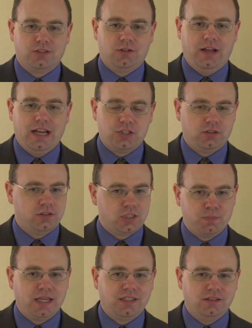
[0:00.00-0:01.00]
So actually
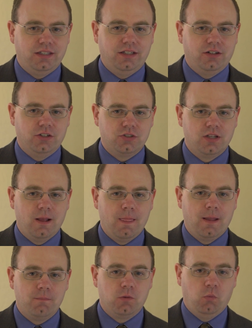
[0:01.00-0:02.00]
speculators,
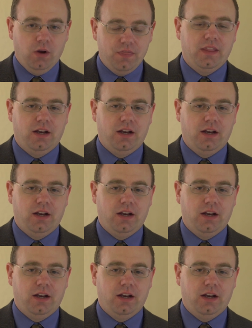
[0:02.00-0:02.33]
when